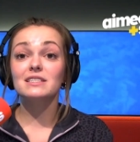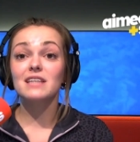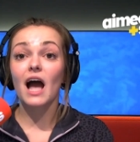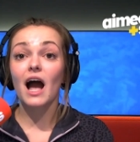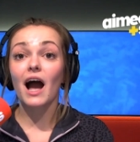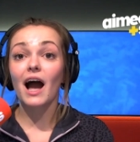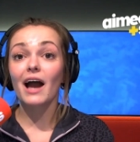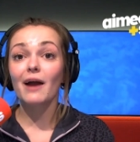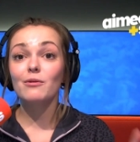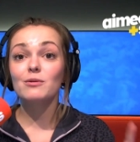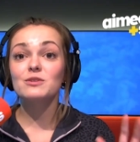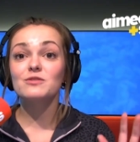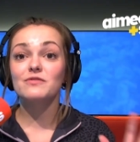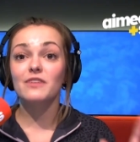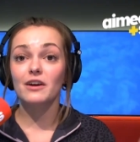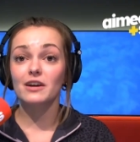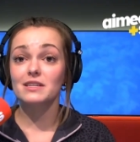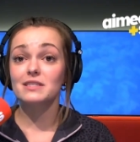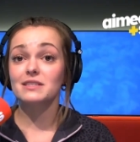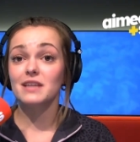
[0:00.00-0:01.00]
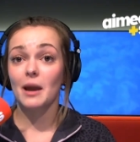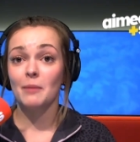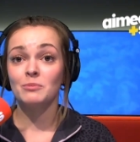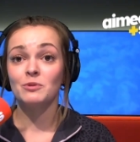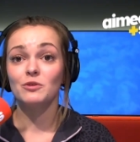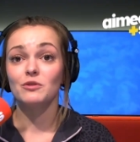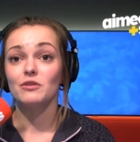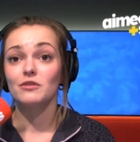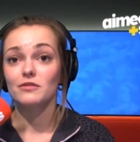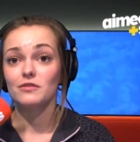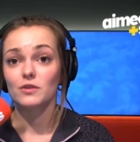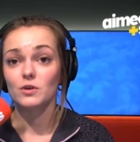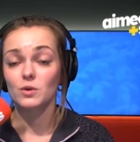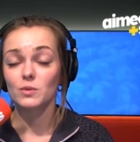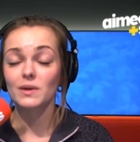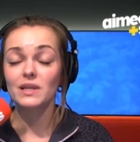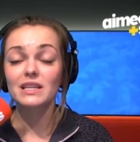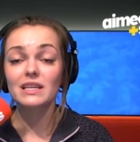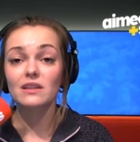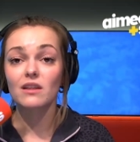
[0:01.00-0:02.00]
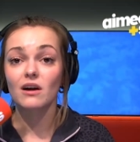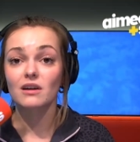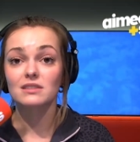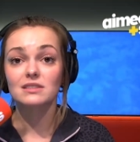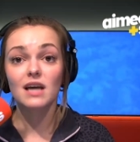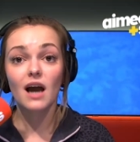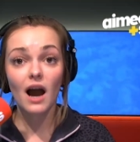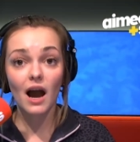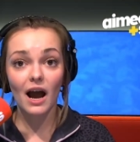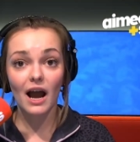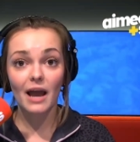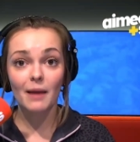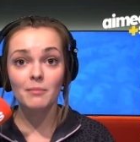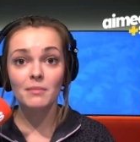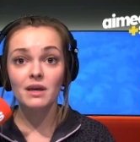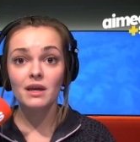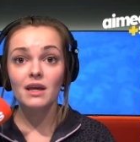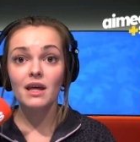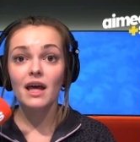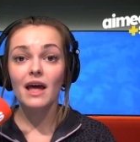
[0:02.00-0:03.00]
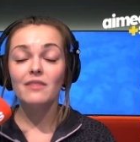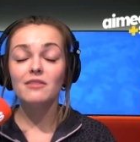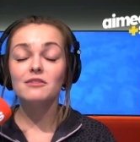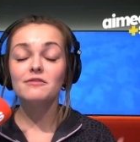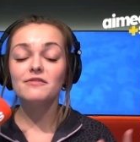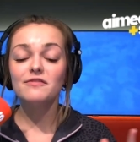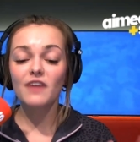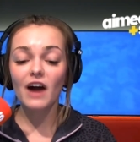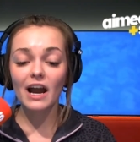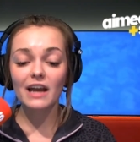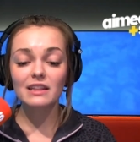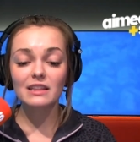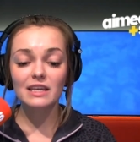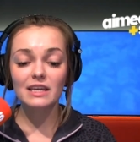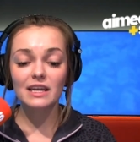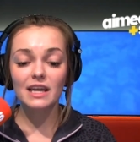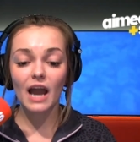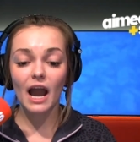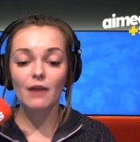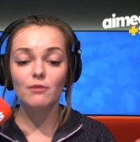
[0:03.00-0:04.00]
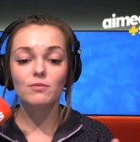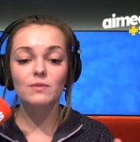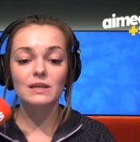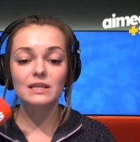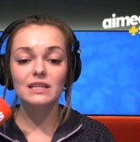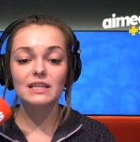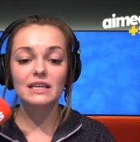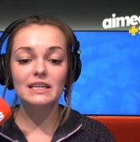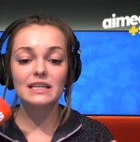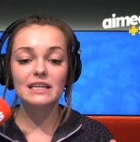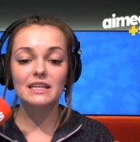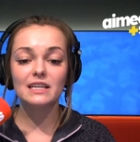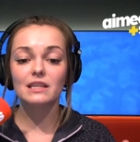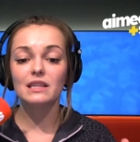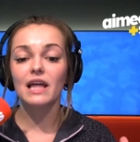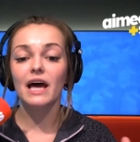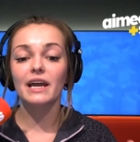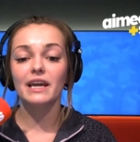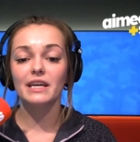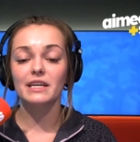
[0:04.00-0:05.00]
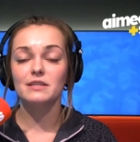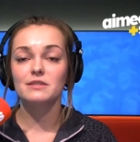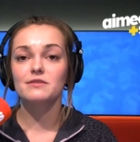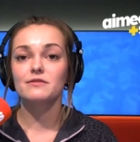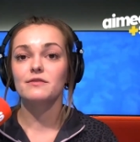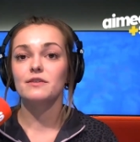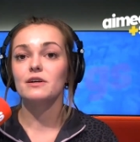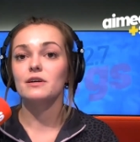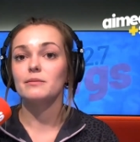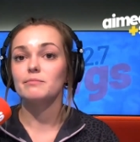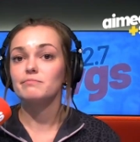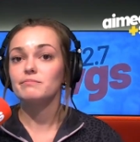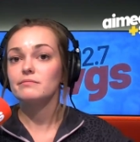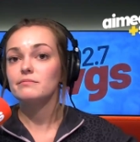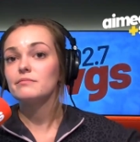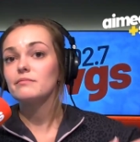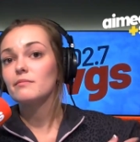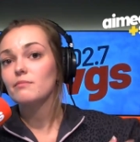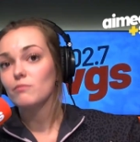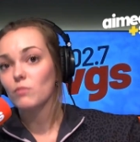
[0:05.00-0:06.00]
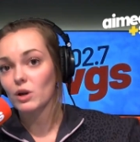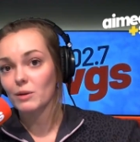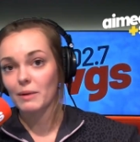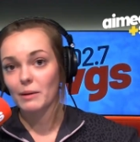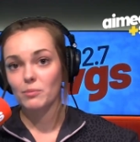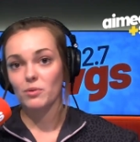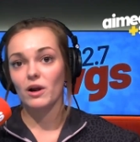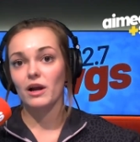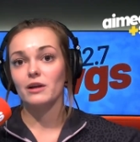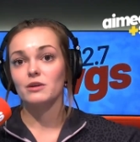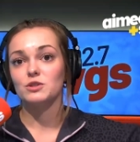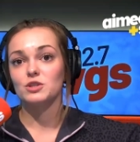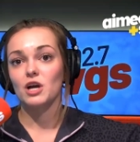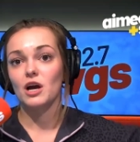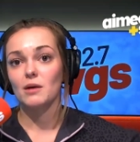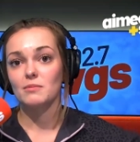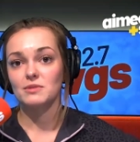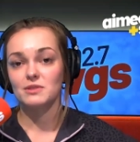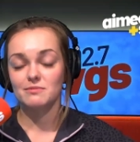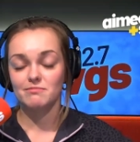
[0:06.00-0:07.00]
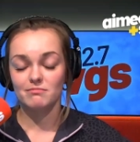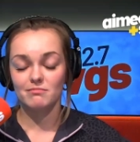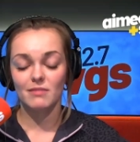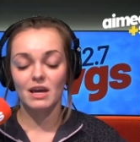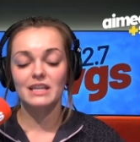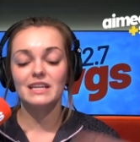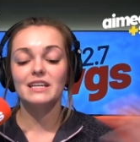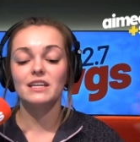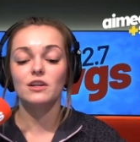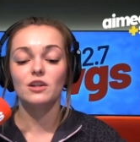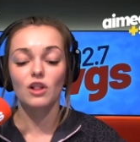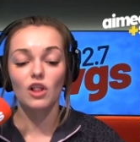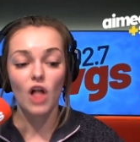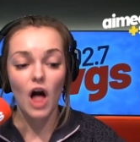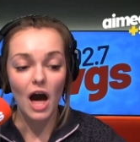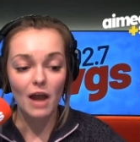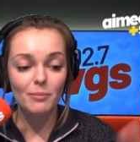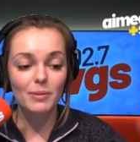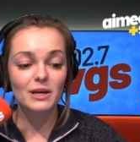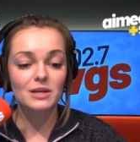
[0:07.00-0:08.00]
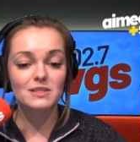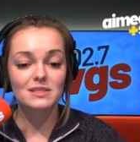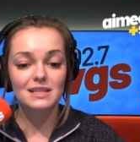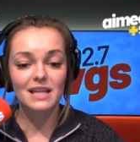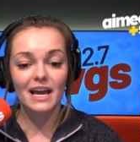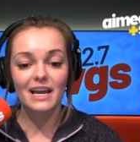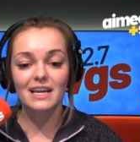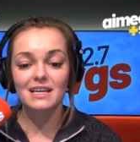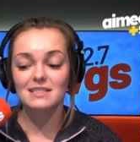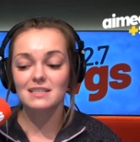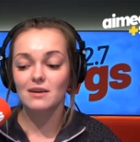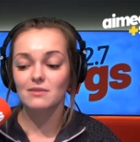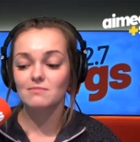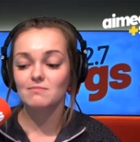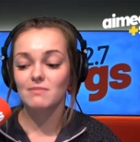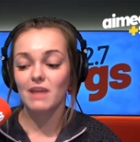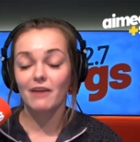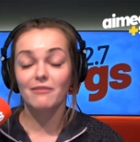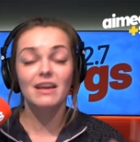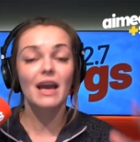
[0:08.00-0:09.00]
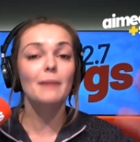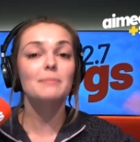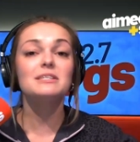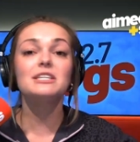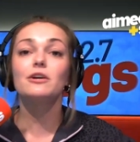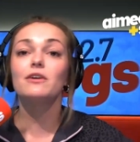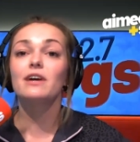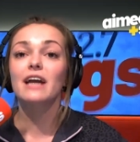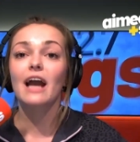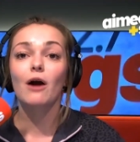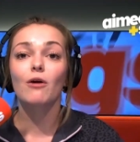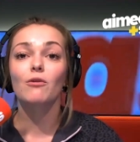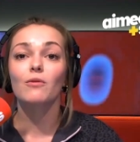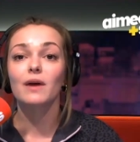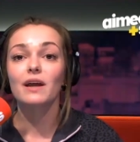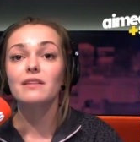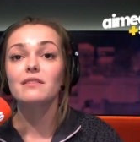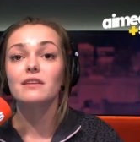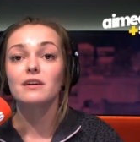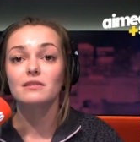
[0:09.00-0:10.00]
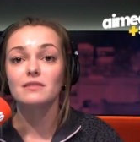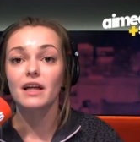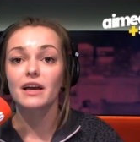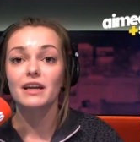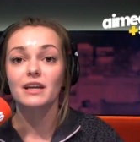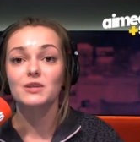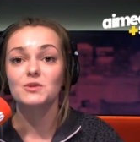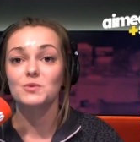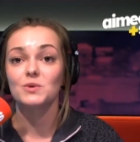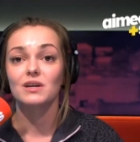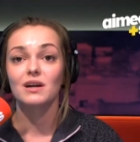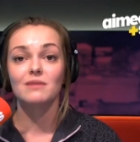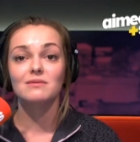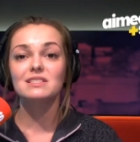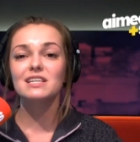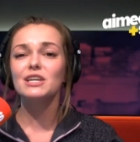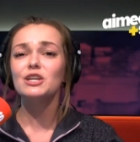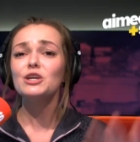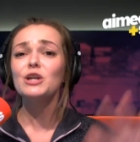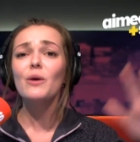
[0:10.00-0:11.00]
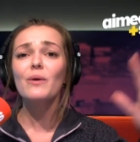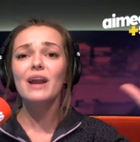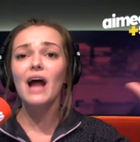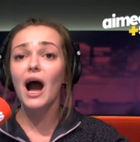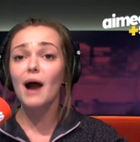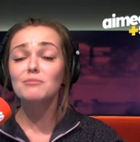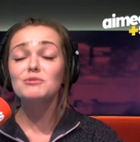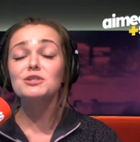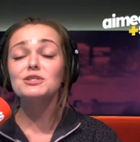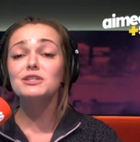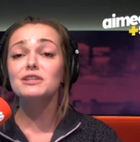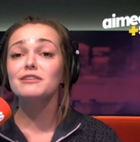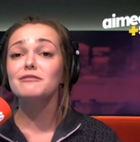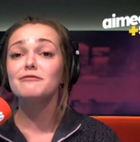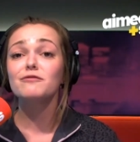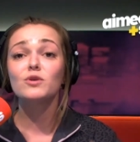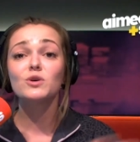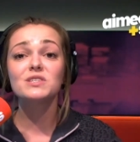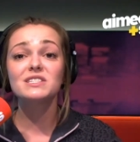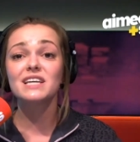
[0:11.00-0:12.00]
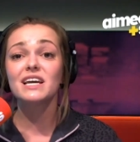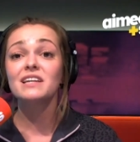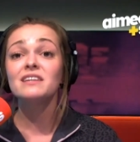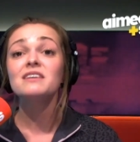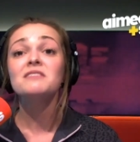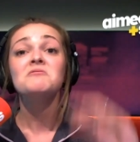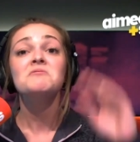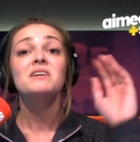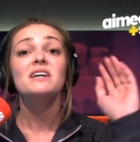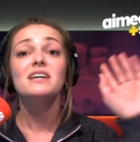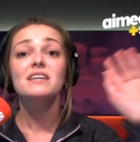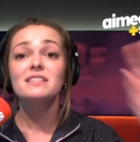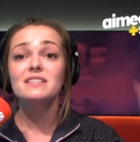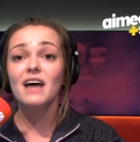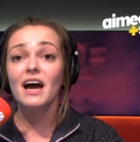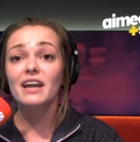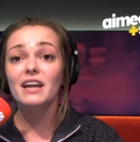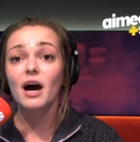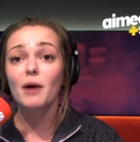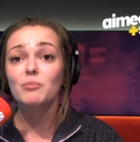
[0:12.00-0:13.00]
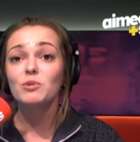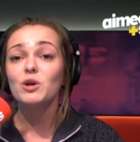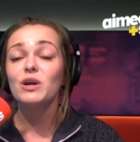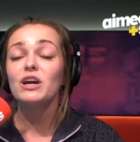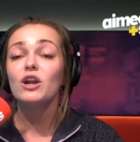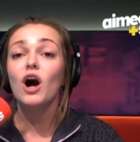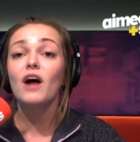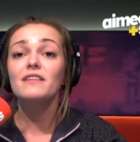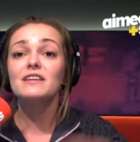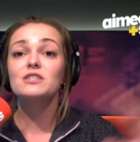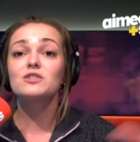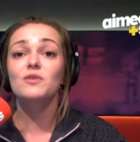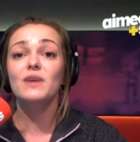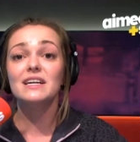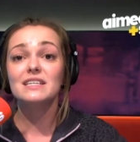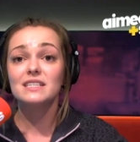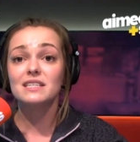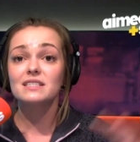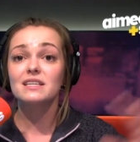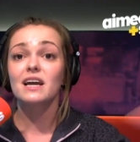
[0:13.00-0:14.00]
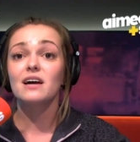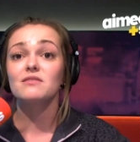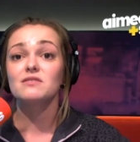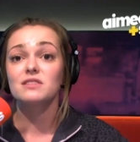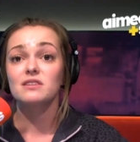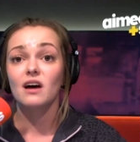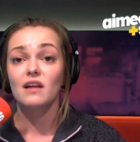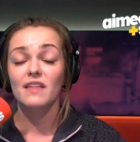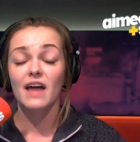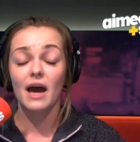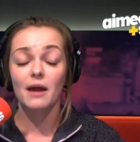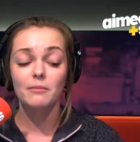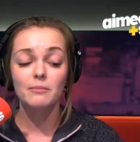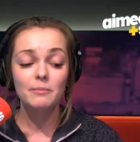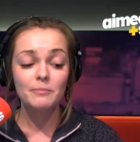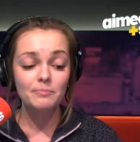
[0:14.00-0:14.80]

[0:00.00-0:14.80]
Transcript: I was very skeptical for a really long time. And then finally, I really needed leggings for one of my prior jobs. I needed a lot of pairs of leggings. I kept hearing how great their leggings were. I was like, you know what? I'm just going to sign up. You get all these great discounts and all that.